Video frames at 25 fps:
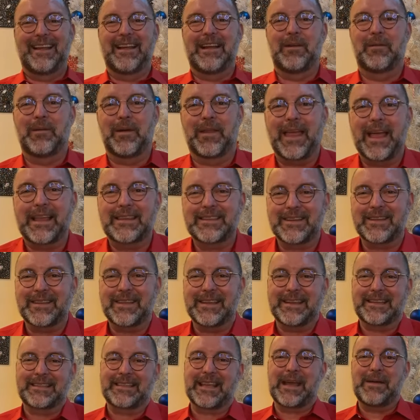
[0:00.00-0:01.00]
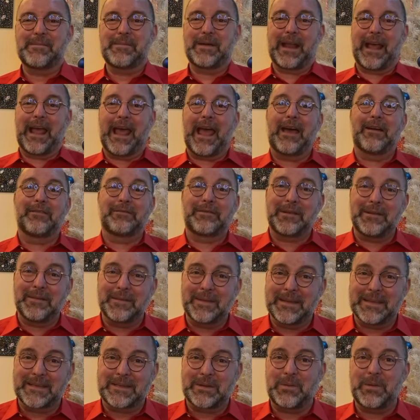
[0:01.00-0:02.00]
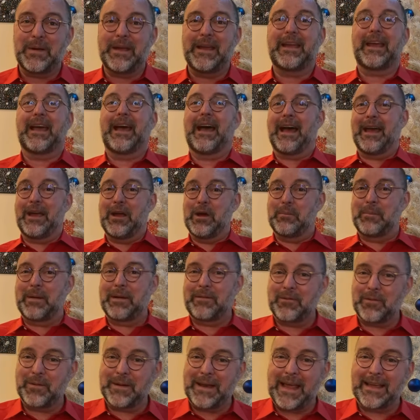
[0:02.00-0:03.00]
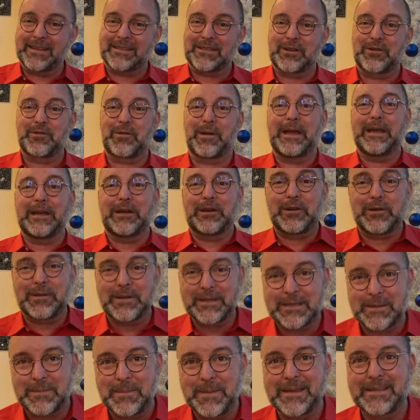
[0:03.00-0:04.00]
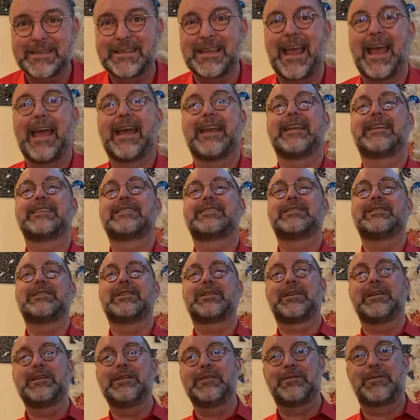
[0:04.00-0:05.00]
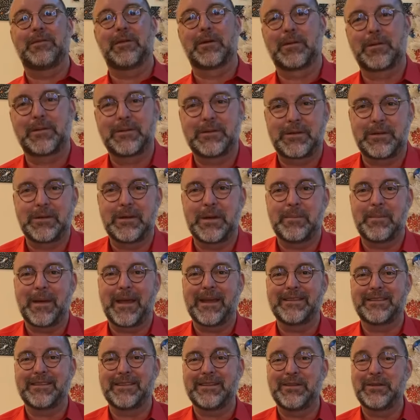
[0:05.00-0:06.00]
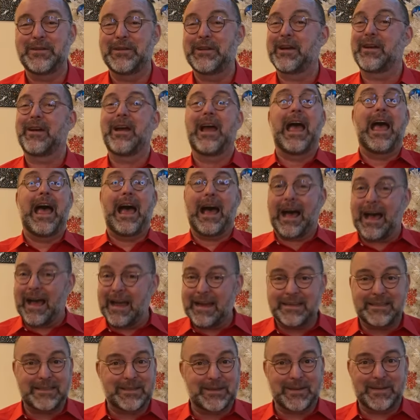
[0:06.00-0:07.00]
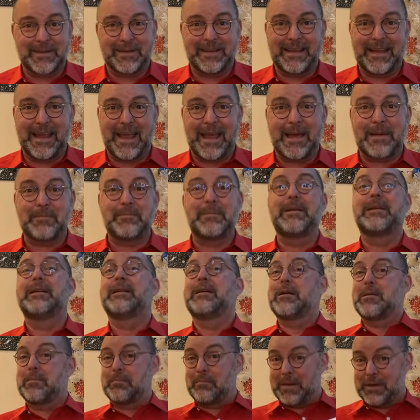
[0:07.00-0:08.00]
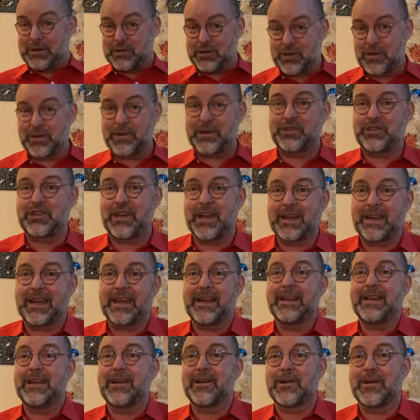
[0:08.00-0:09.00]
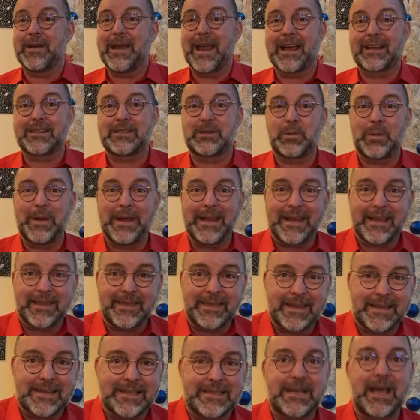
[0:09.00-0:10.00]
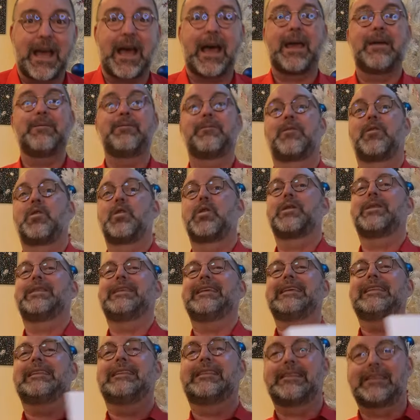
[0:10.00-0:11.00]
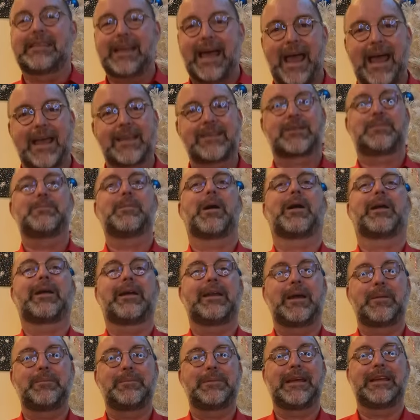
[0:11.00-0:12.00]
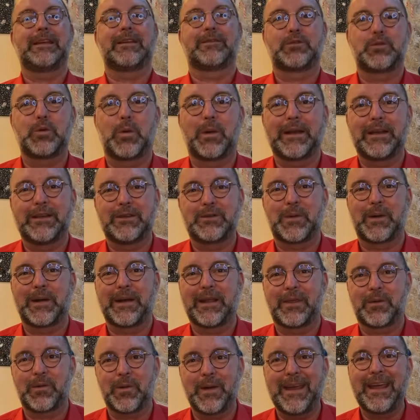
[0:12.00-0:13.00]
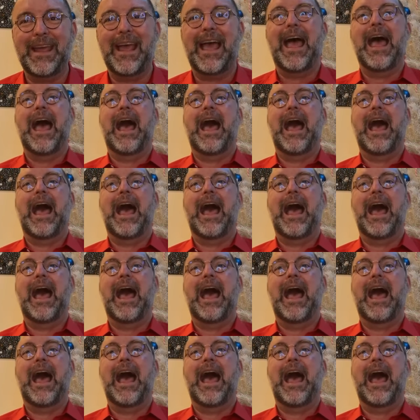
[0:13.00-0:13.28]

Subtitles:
Well, that's all the excitement I have for you this week. I hope everyone has a great Christmas and is looking forward to an amazing new year. I certainly am. Be sure to check in here next week at this time for the last market update of 2023.